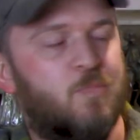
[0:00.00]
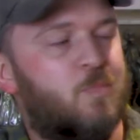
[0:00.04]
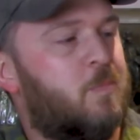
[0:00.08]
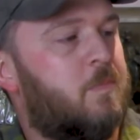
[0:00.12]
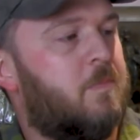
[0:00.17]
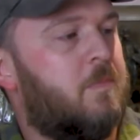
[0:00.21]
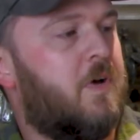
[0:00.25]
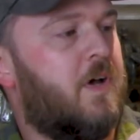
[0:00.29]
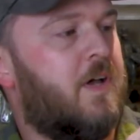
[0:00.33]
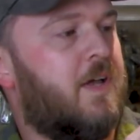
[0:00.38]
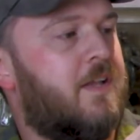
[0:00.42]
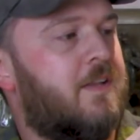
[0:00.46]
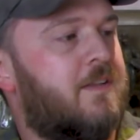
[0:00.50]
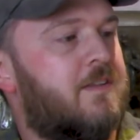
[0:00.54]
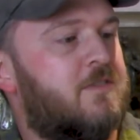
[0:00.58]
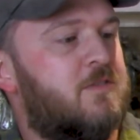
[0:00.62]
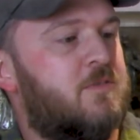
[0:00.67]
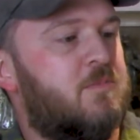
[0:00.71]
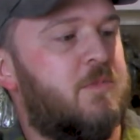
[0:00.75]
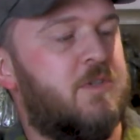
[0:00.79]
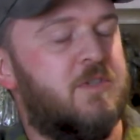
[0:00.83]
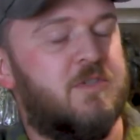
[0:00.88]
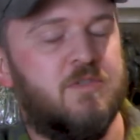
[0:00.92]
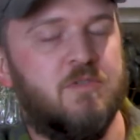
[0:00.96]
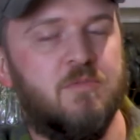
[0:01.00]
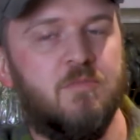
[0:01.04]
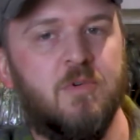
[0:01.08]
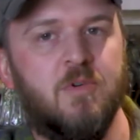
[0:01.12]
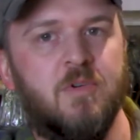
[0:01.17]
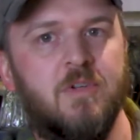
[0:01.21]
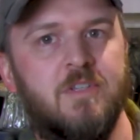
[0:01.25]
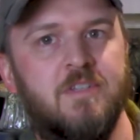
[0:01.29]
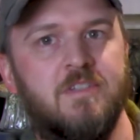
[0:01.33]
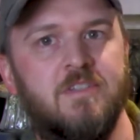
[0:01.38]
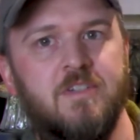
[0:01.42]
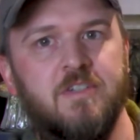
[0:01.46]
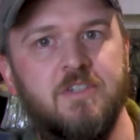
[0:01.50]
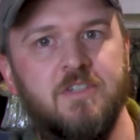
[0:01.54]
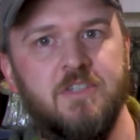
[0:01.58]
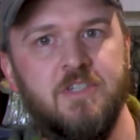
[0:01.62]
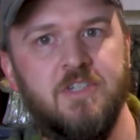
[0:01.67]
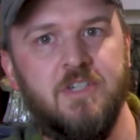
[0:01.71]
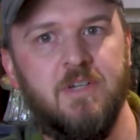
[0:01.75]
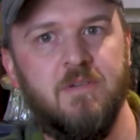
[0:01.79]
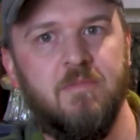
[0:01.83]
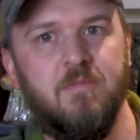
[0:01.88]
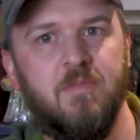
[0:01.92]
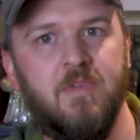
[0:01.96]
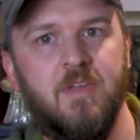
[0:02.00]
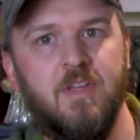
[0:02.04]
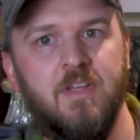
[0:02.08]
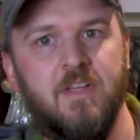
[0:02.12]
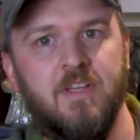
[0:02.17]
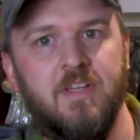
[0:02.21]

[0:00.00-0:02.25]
but this would be super easy to ship.